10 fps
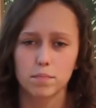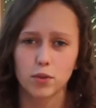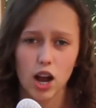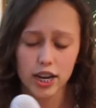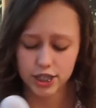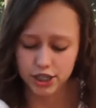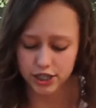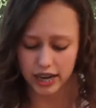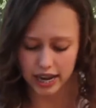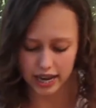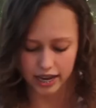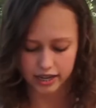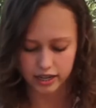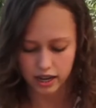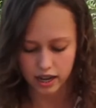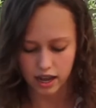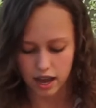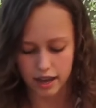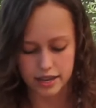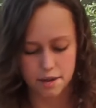brush and
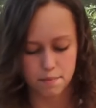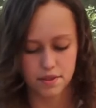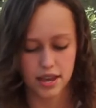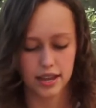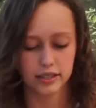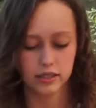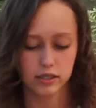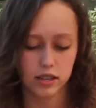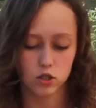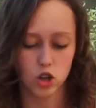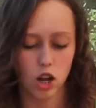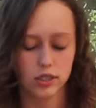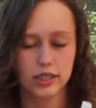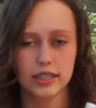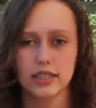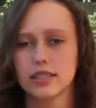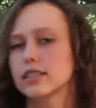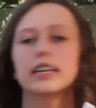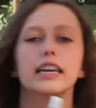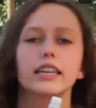I keep this
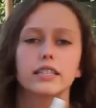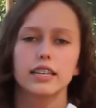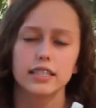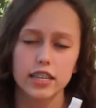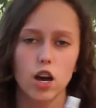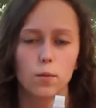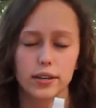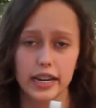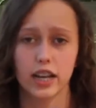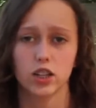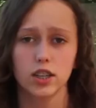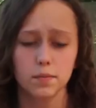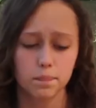Johnson's Easy Comb Detangler.